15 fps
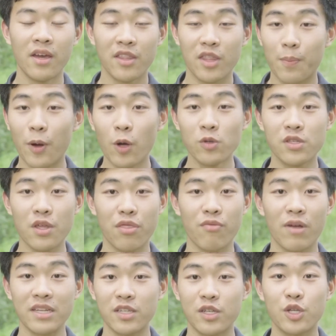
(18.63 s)
They pose a
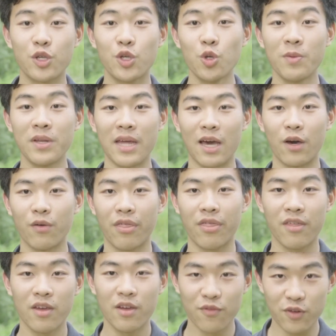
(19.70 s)
threat to human
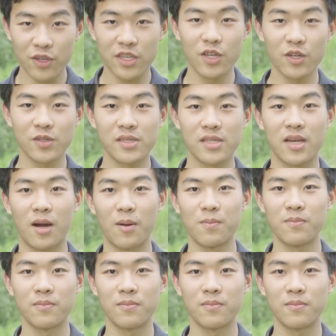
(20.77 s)
health for years to come.